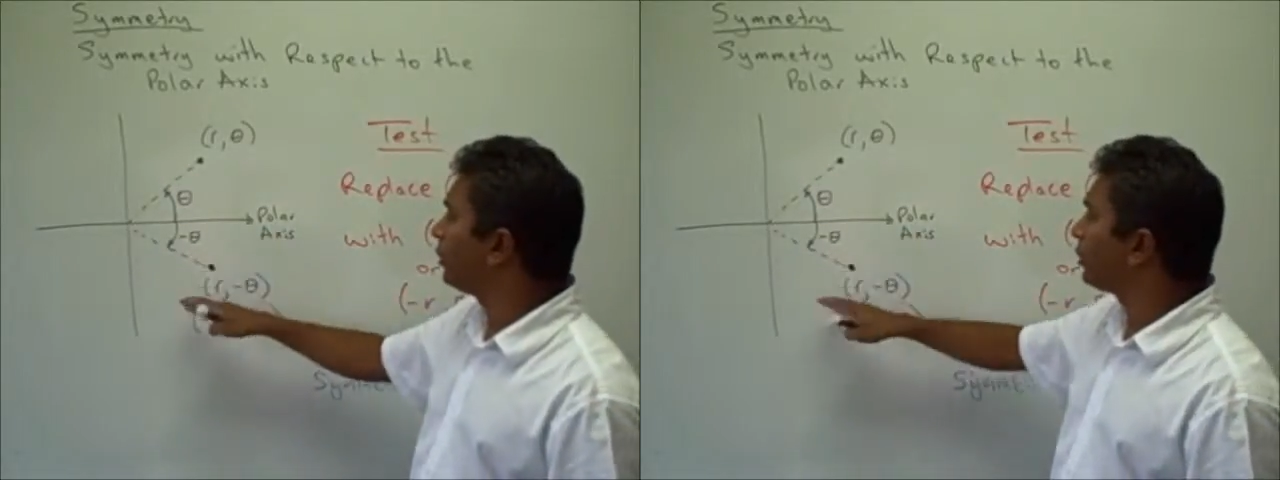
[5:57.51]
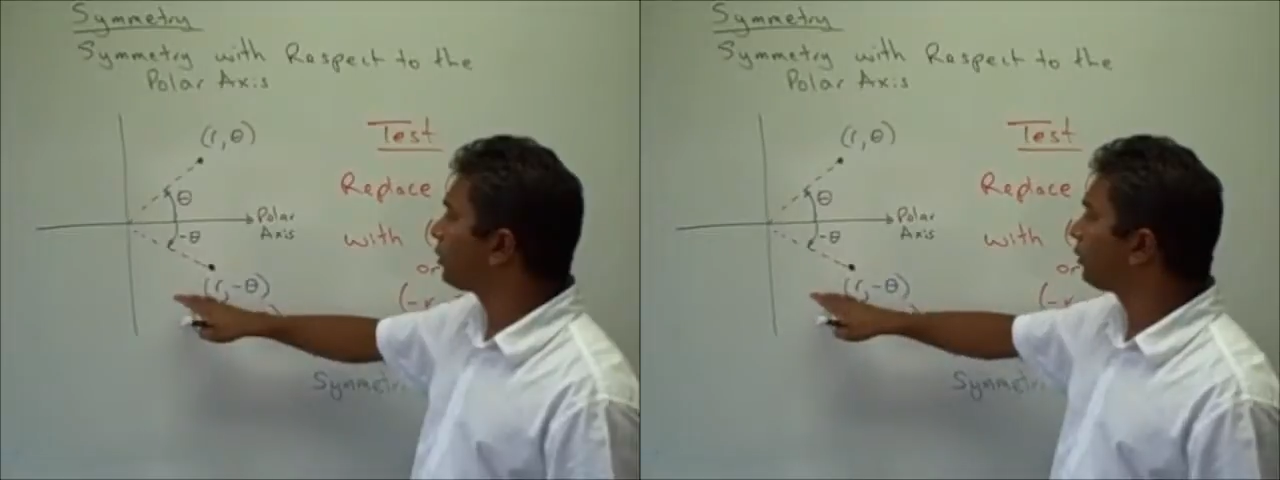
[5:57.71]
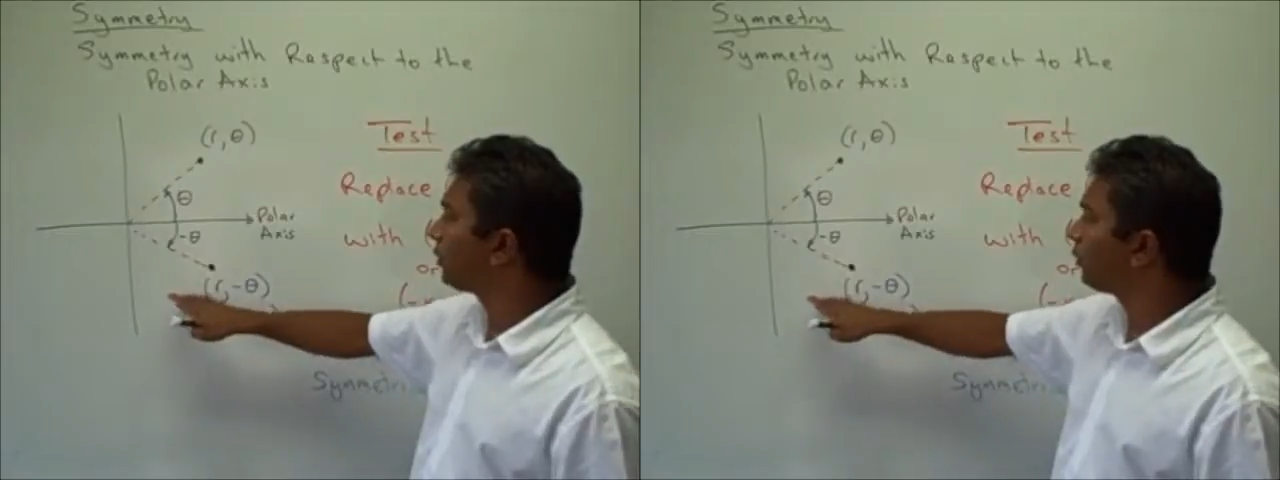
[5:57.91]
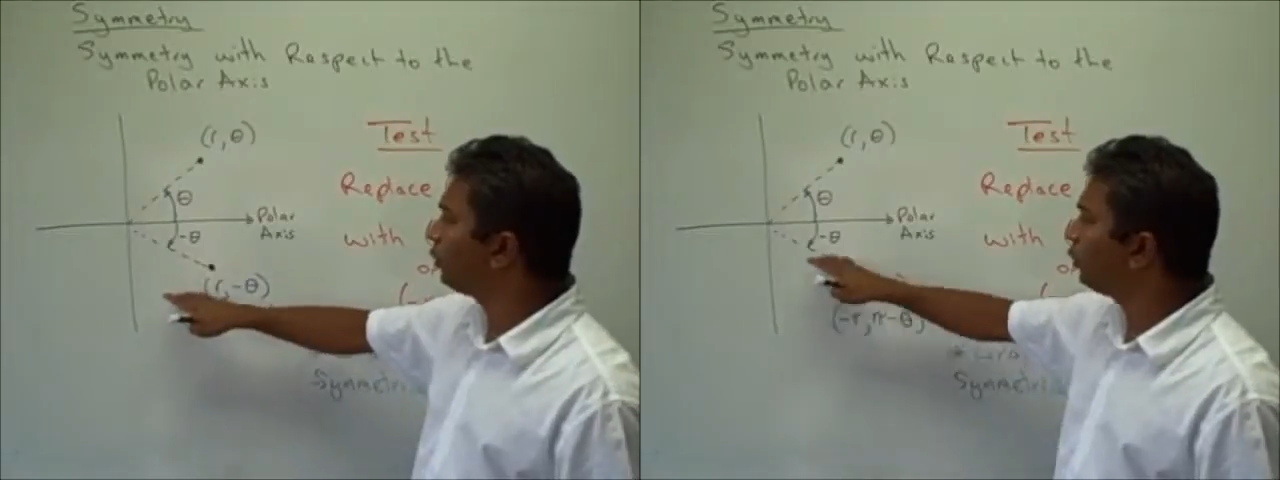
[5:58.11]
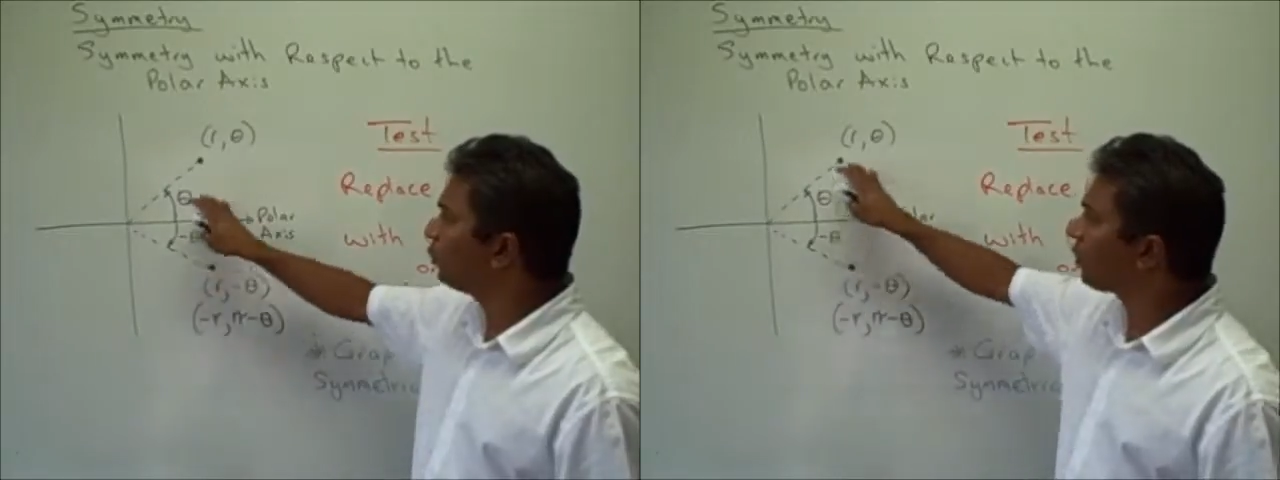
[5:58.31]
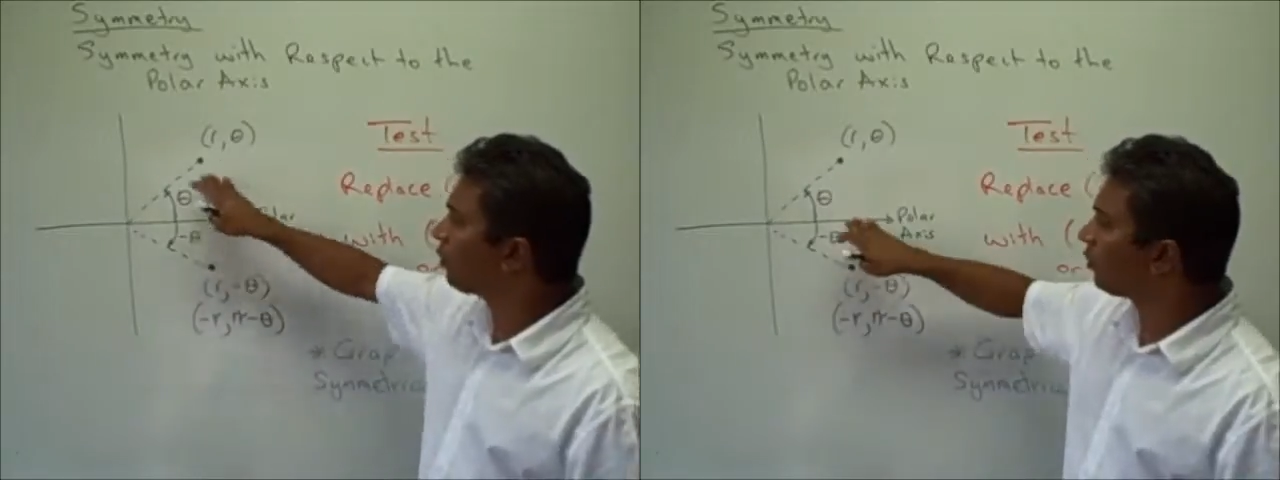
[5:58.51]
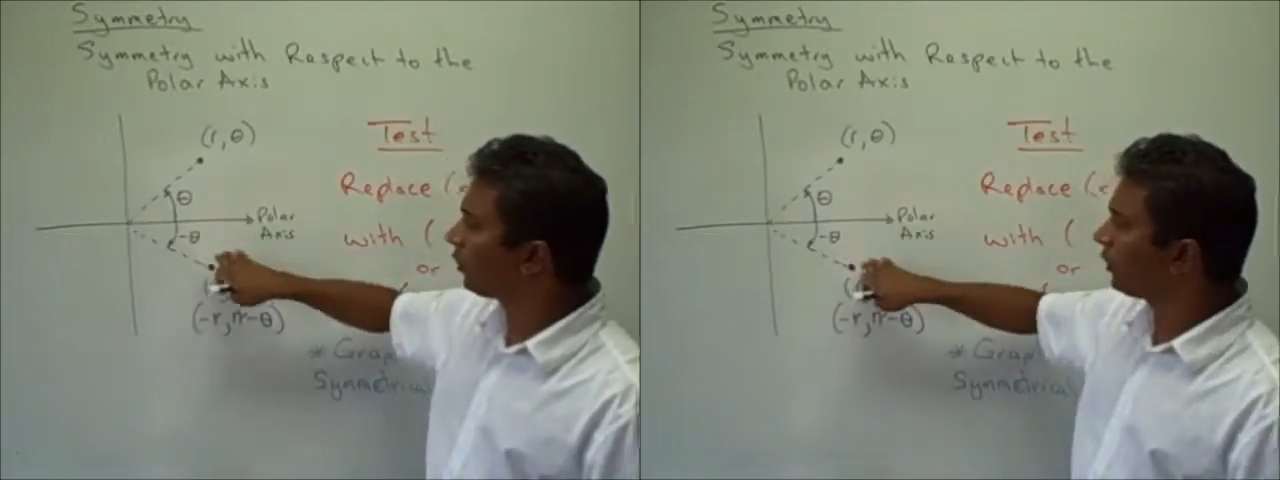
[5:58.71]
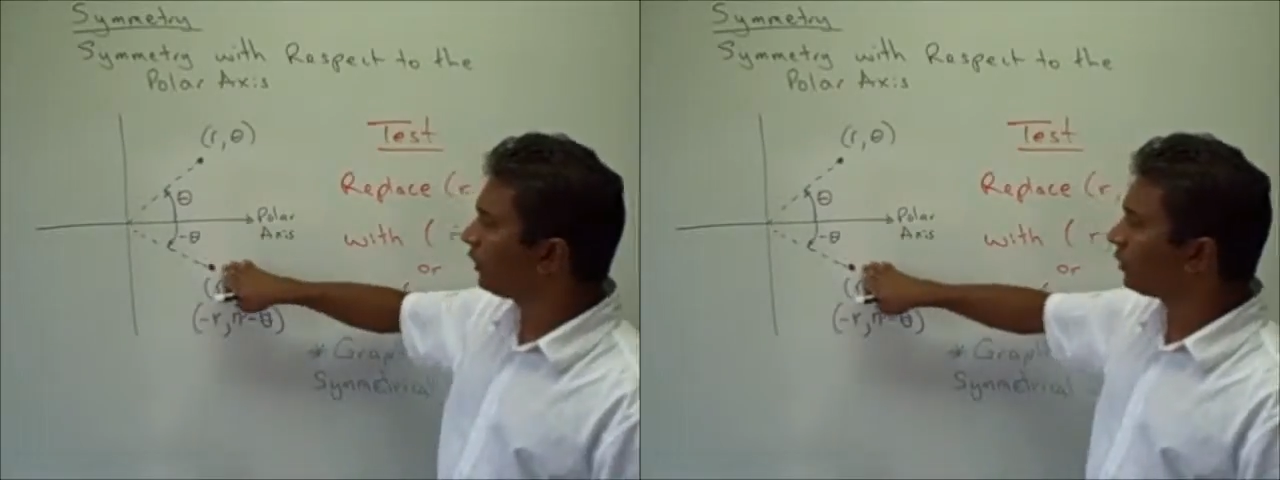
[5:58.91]
So our new
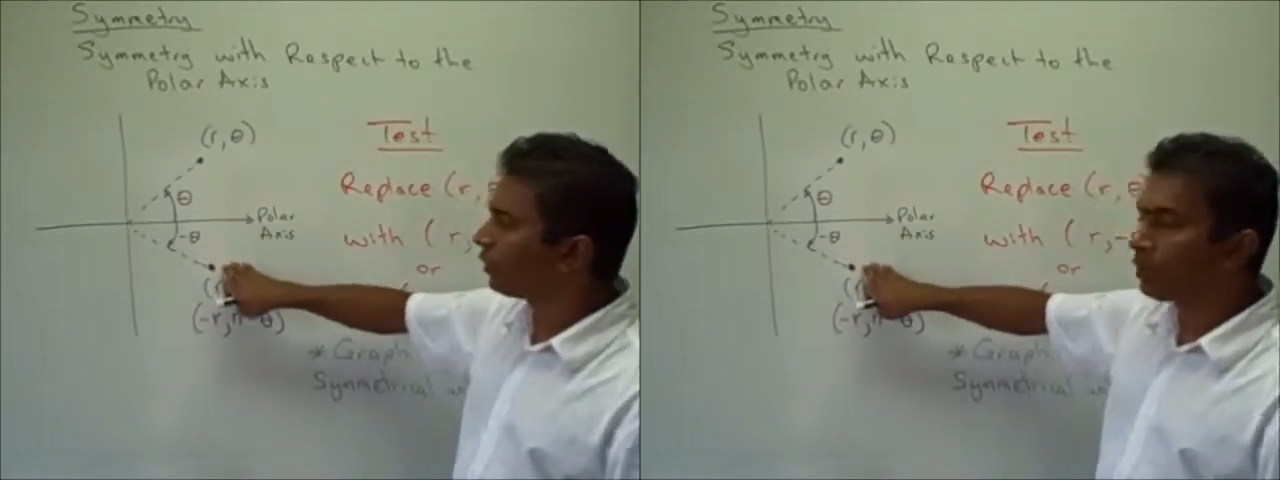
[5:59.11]
coordinates,